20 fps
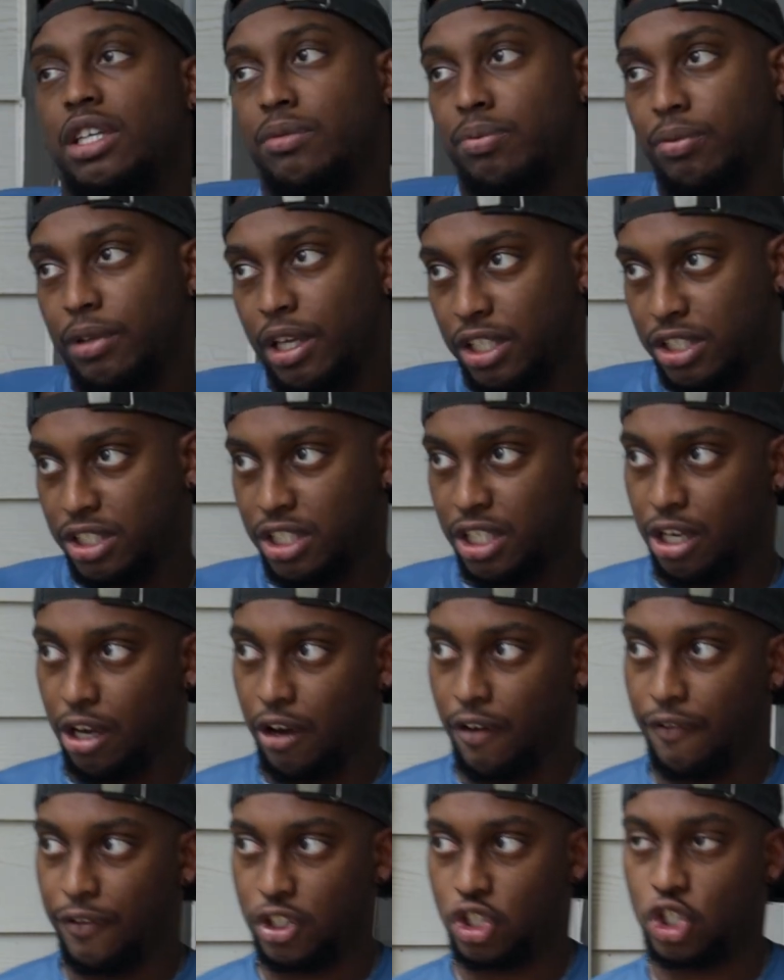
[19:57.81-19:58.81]
place
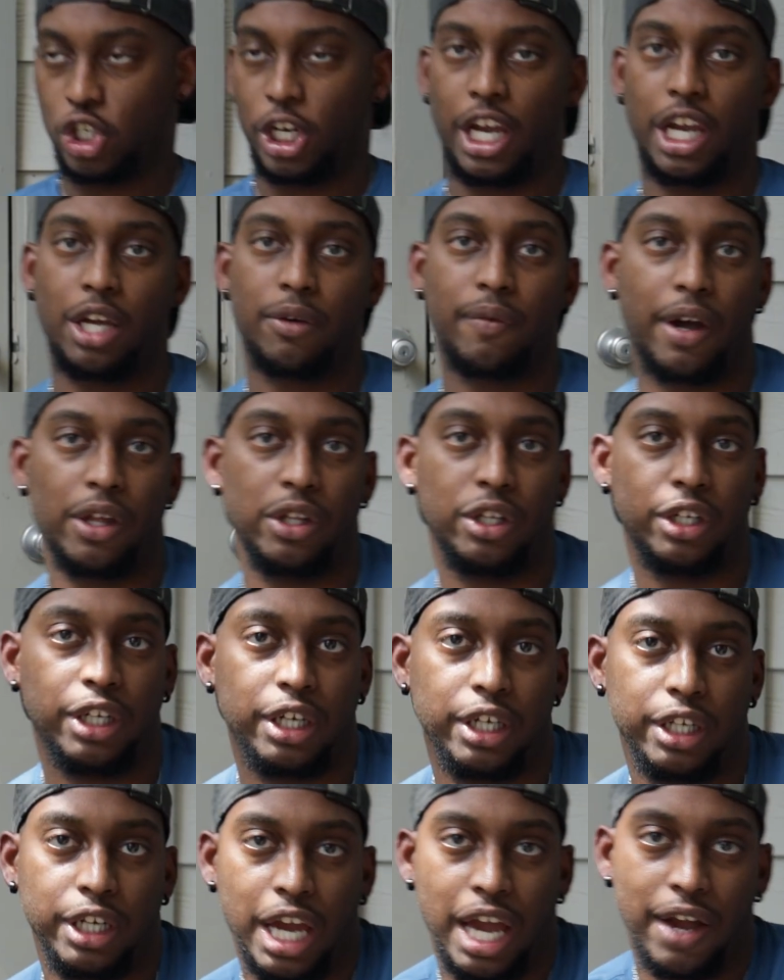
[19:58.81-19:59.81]
of a chain rather
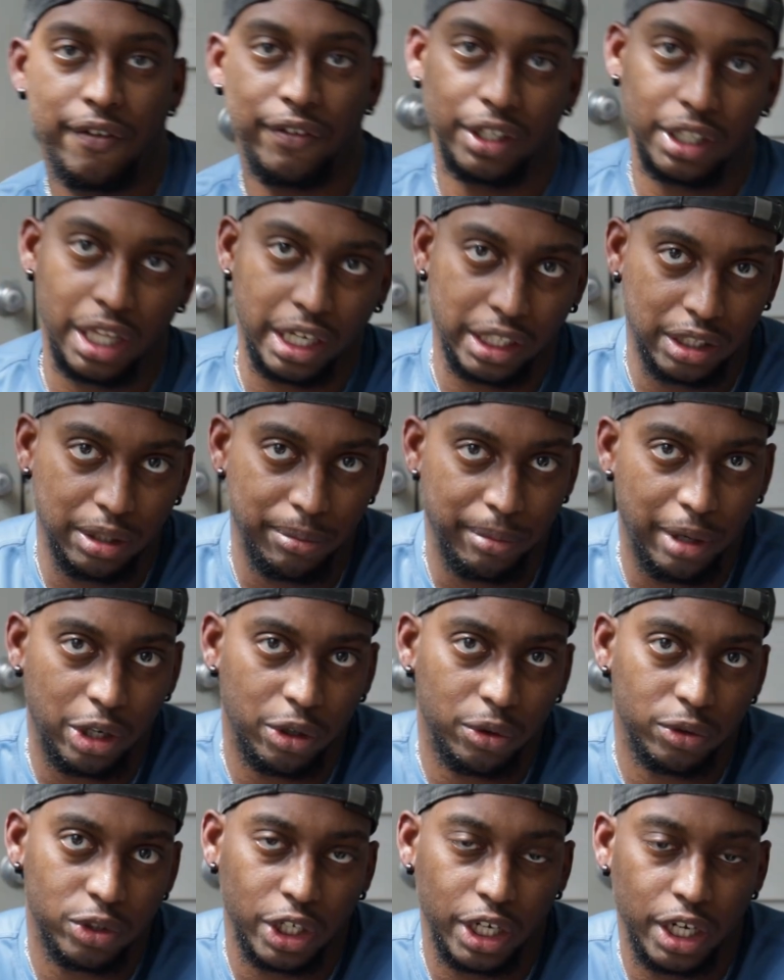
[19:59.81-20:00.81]
than having like the
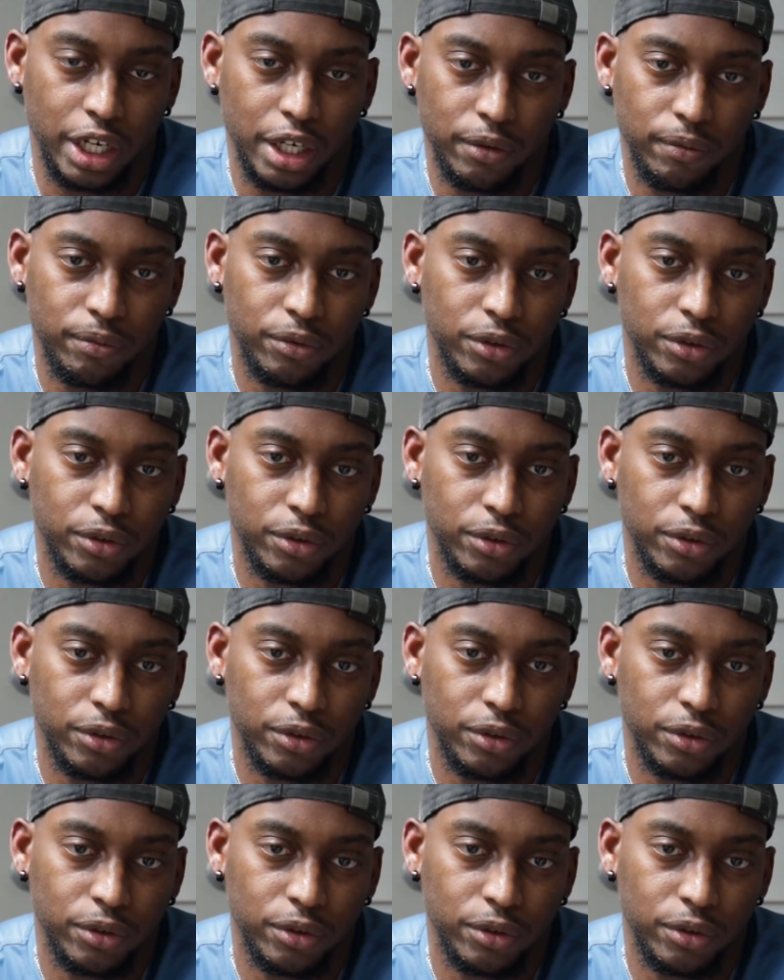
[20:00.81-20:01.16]
metal chain,